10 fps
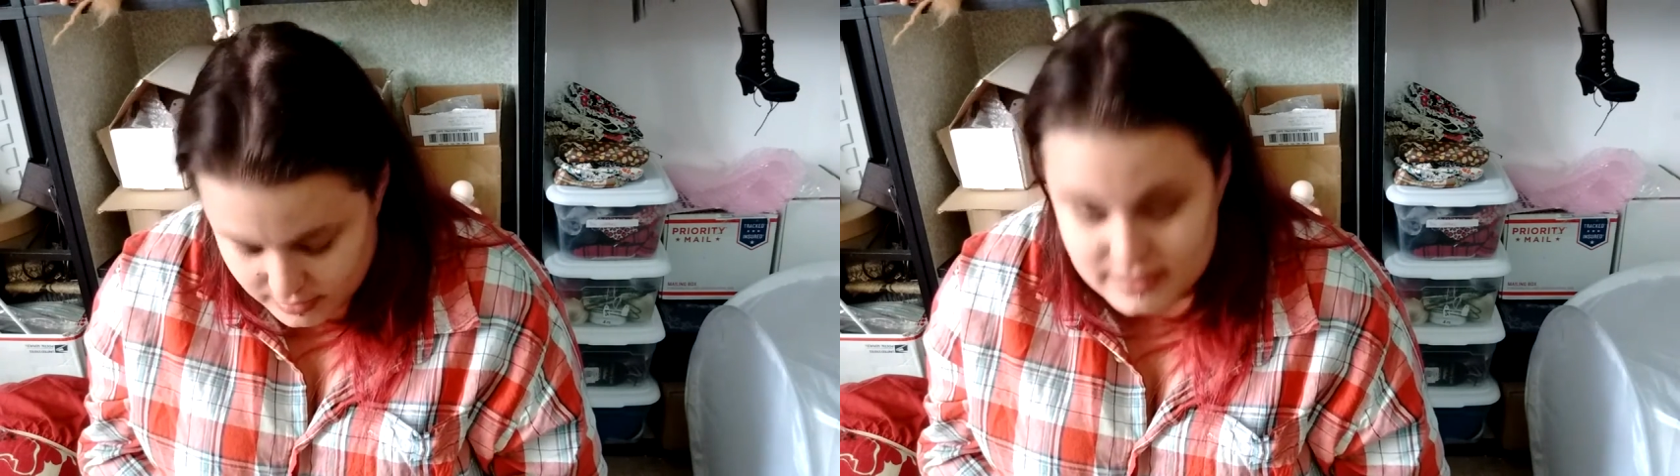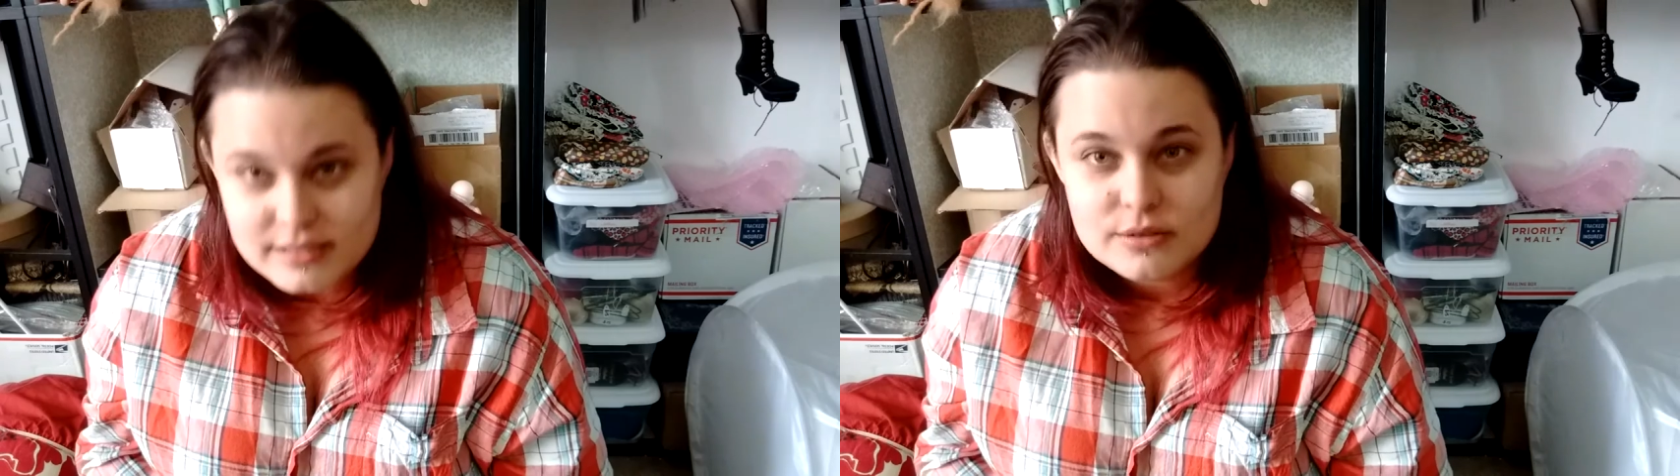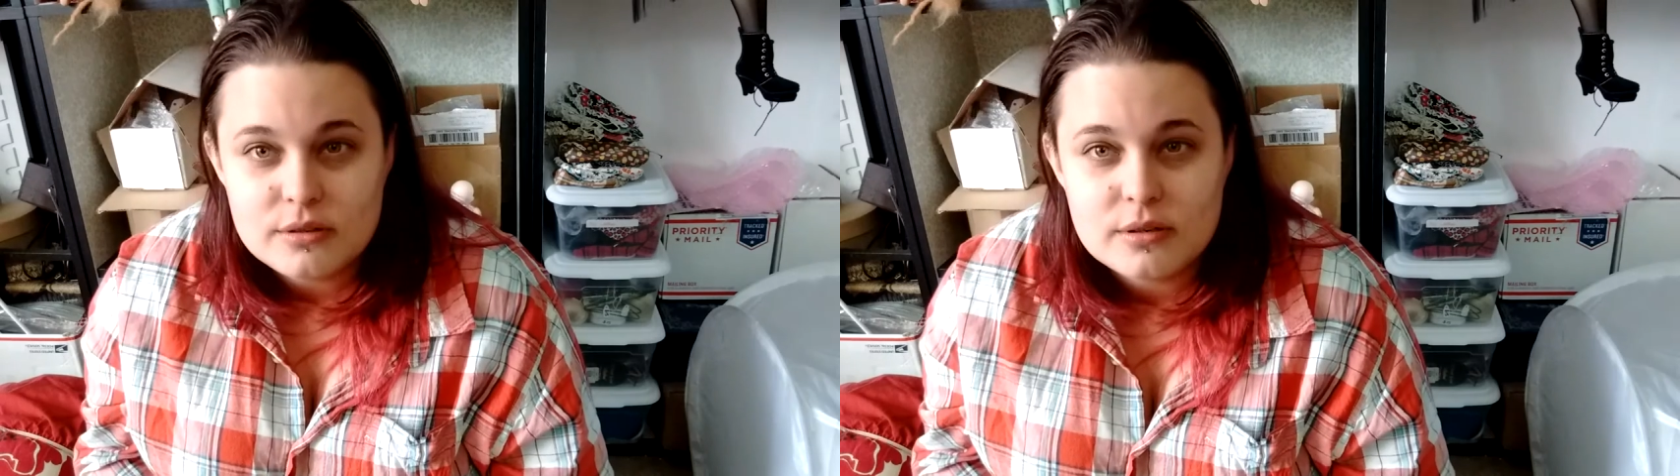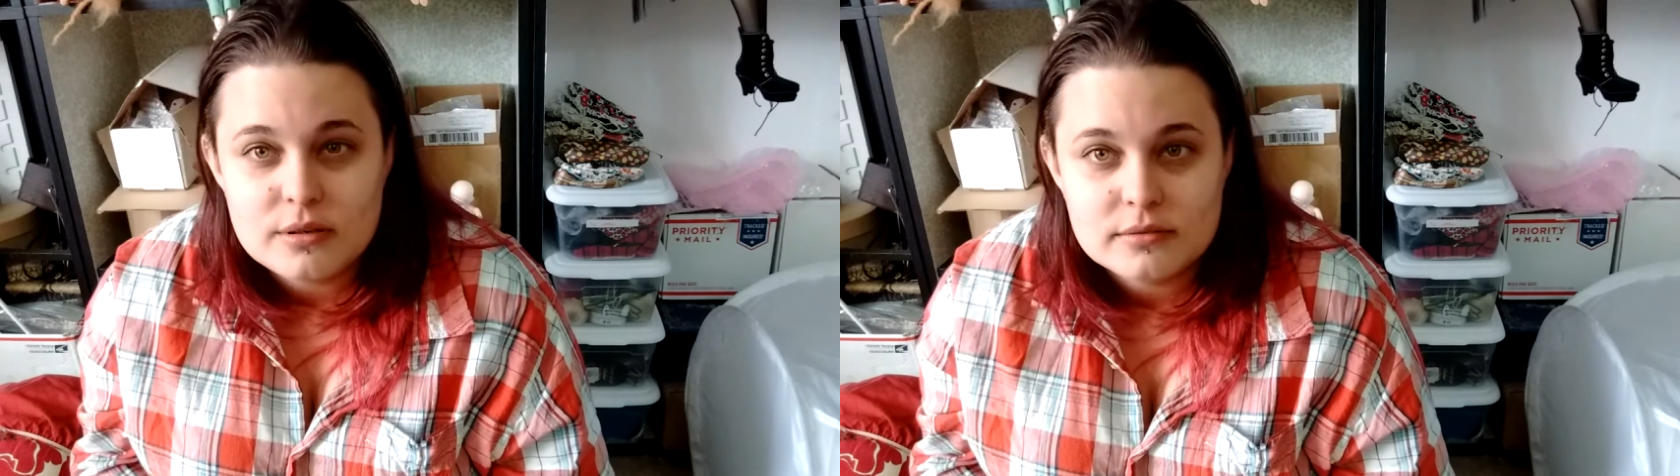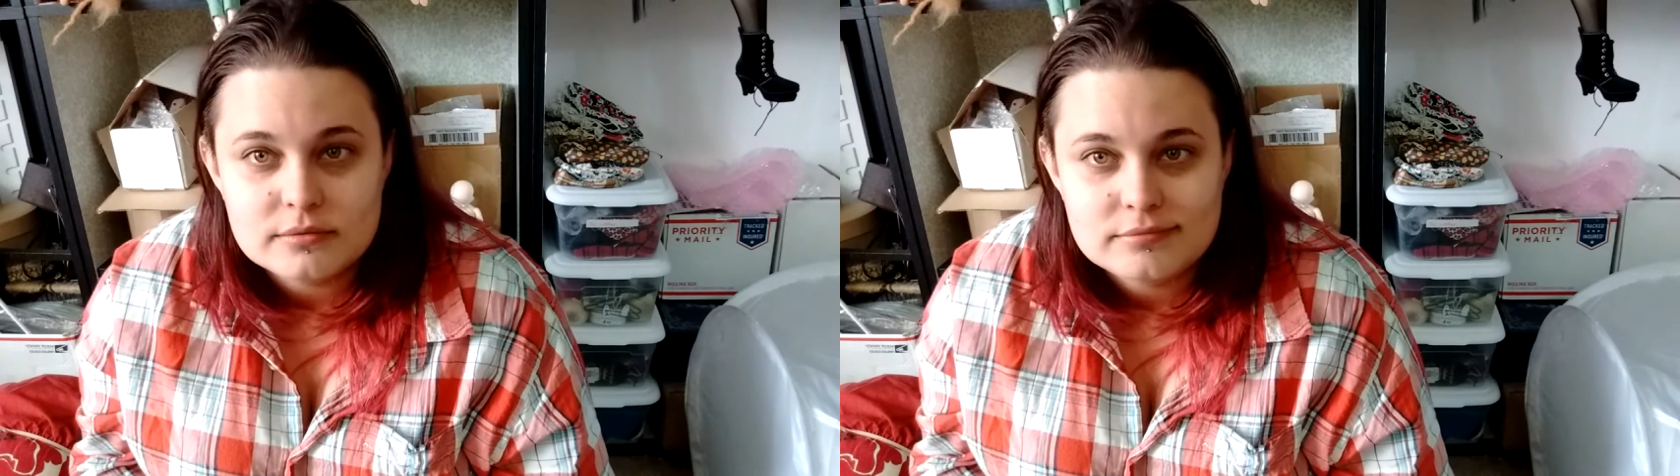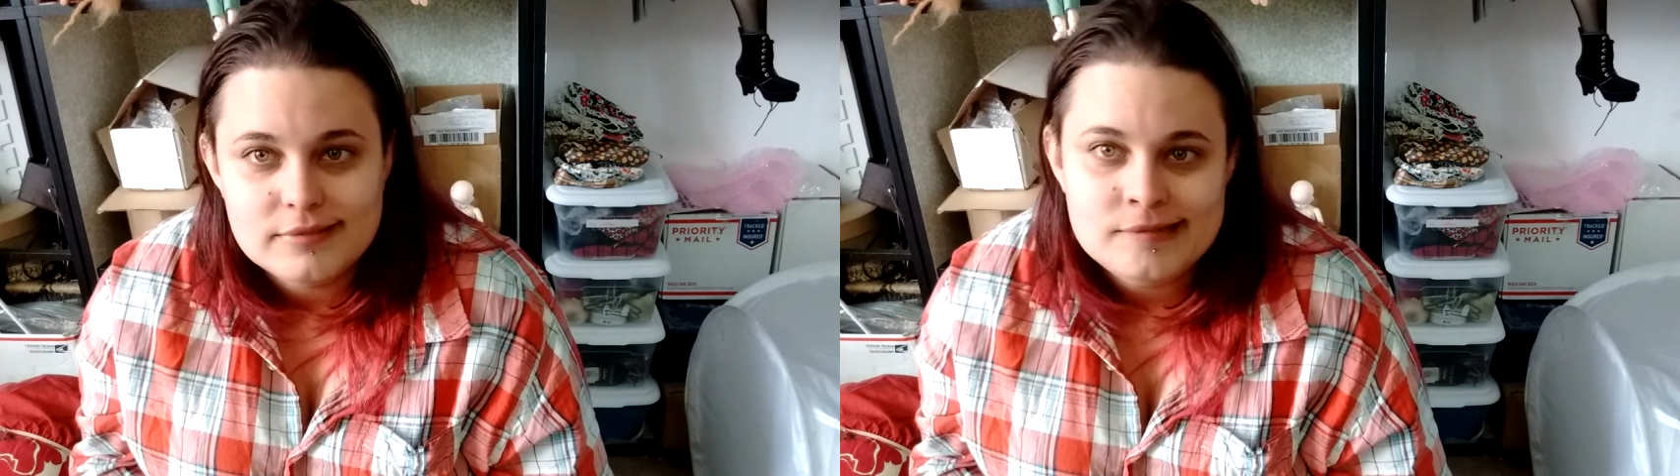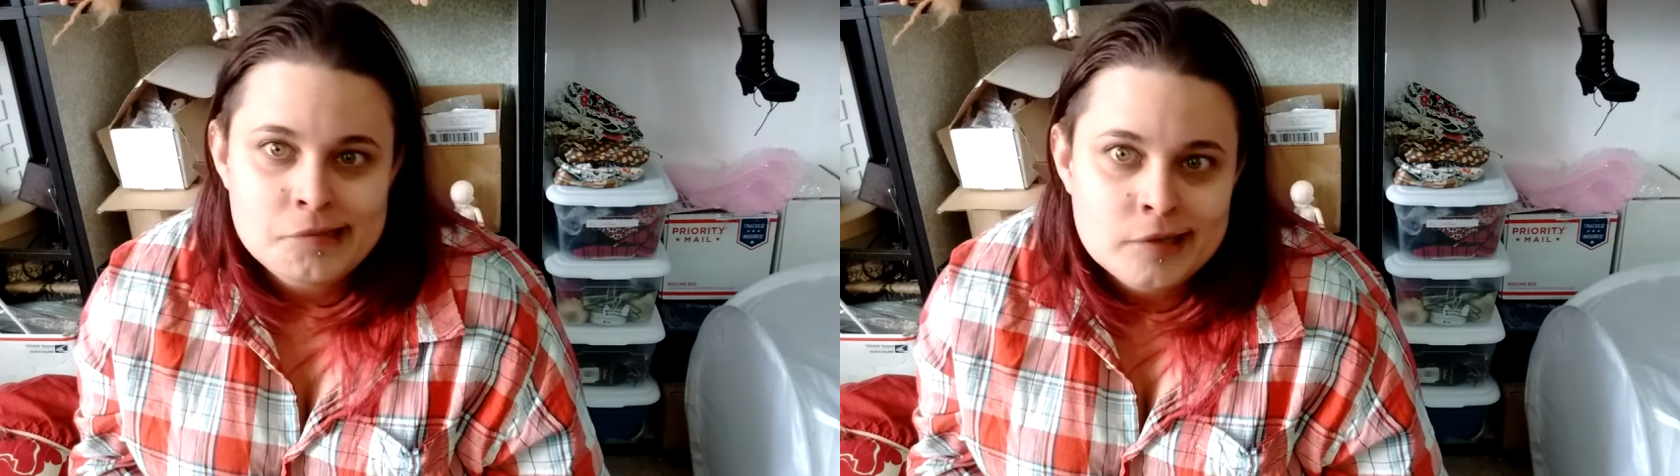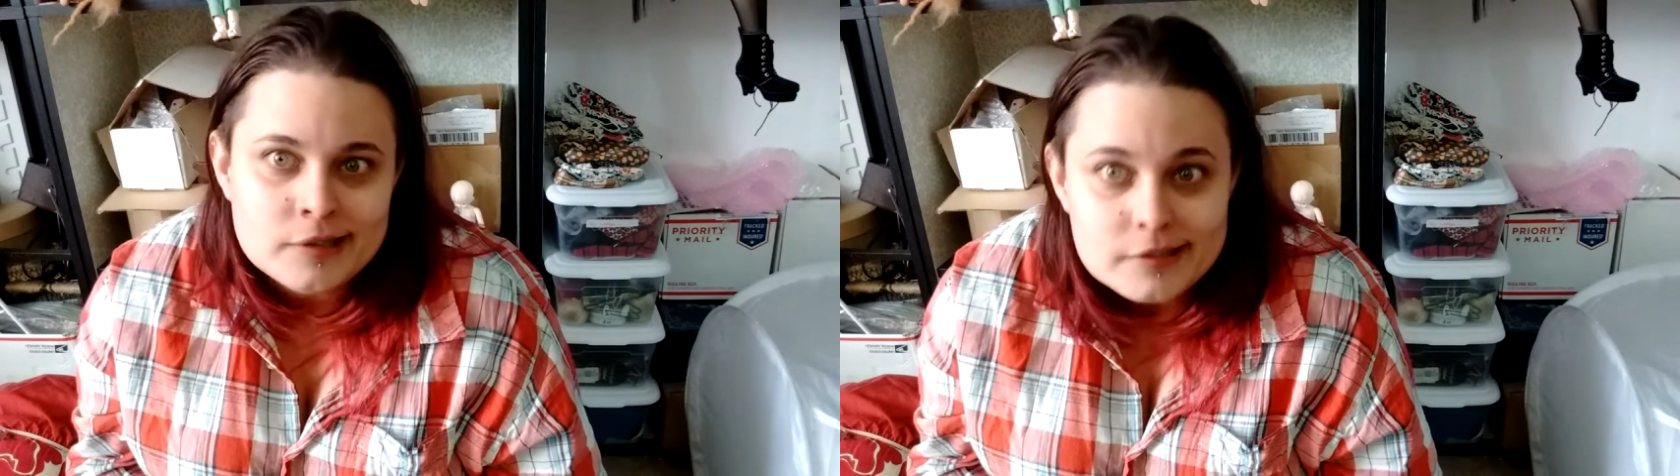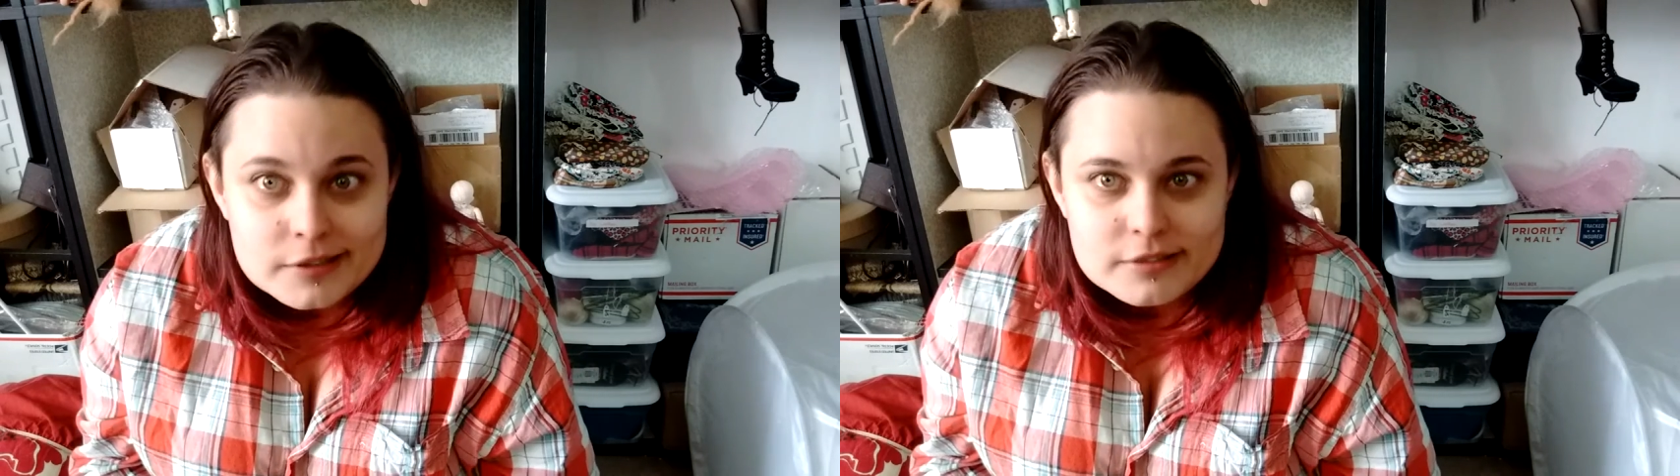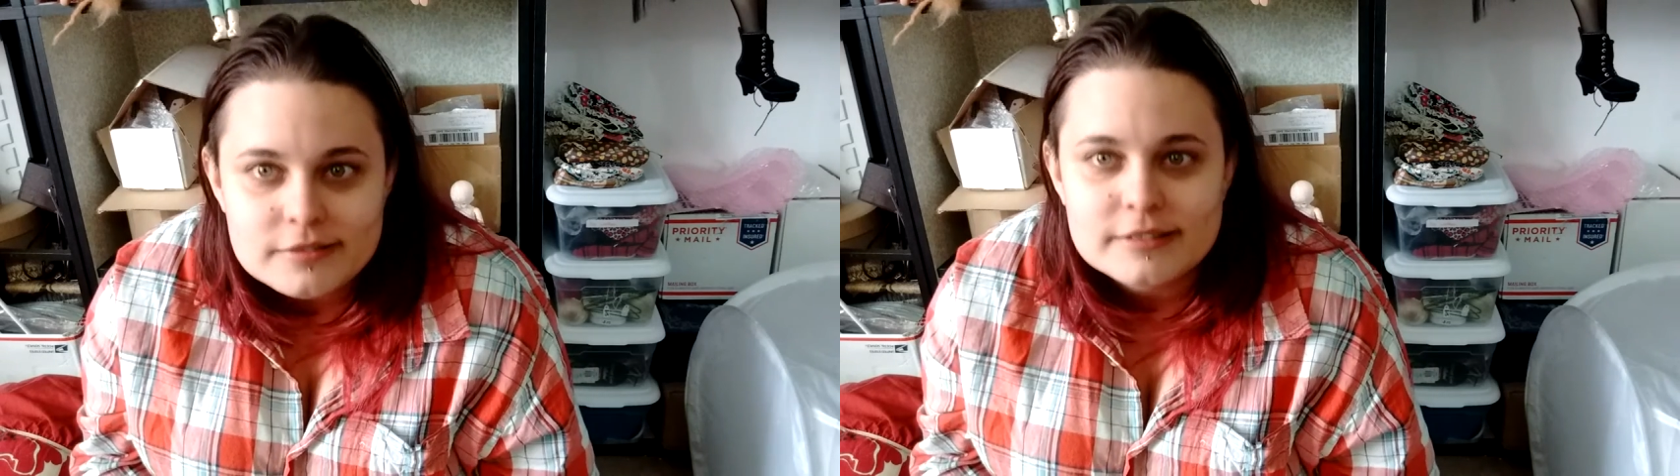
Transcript: I didn't, uh, I don't know,